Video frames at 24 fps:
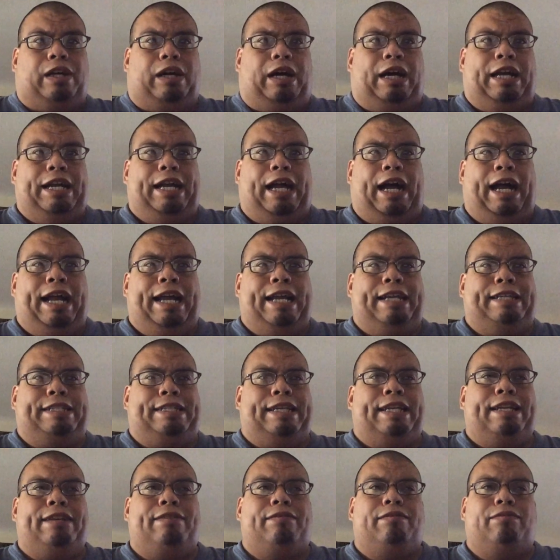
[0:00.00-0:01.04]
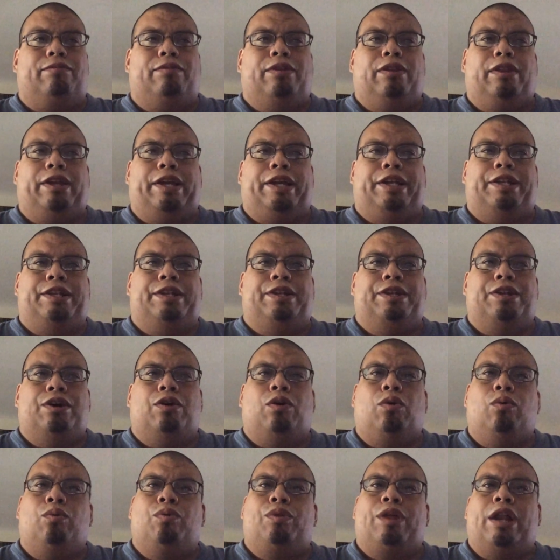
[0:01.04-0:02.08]
I didn't really
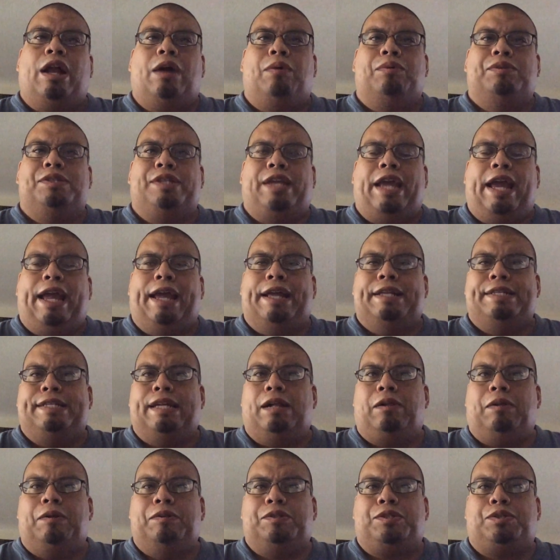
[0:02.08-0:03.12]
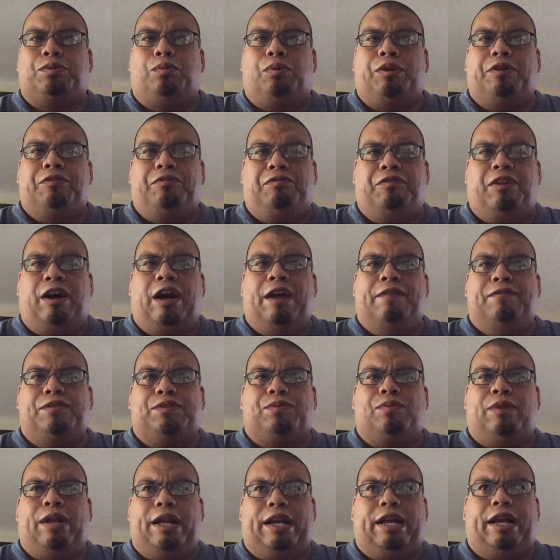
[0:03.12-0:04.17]
know that I was gay until I was 25
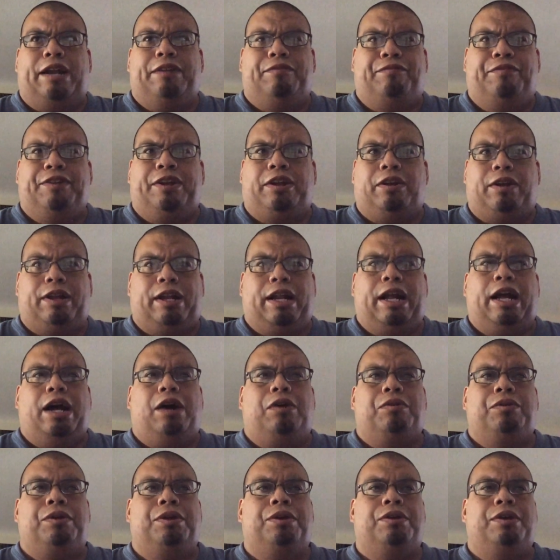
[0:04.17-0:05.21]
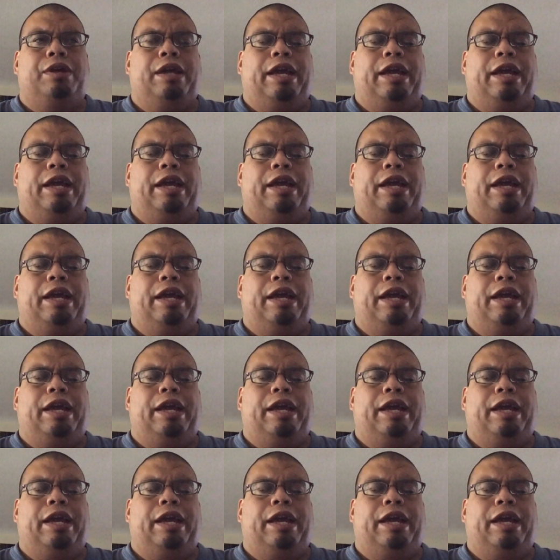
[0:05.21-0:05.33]
is when I kind of figured it out.